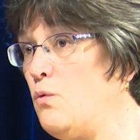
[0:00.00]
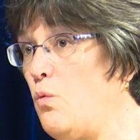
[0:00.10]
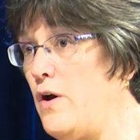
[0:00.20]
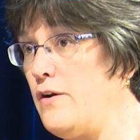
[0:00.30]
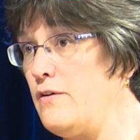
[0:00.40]

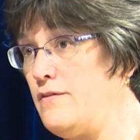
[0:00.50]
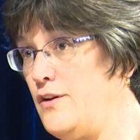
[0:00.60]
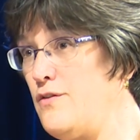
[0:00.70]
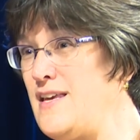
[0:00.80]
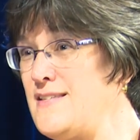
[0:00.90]
What are,
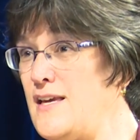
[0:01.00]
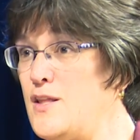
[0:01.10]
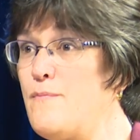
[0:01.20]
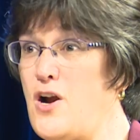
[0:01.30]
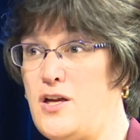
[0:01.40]
things like
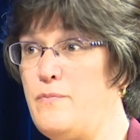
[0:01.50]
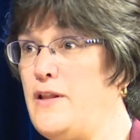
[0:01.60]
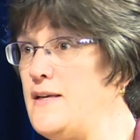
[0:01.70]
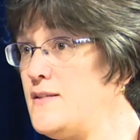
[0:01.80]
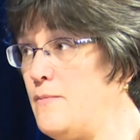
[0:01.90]
the
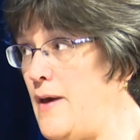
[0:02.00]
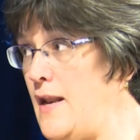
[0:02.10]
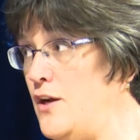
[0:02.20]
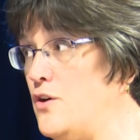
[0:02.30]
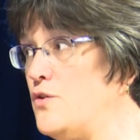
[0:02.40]
marketplace,
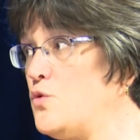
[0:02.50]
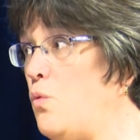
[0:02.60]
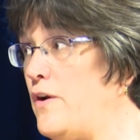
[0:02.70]
competitors.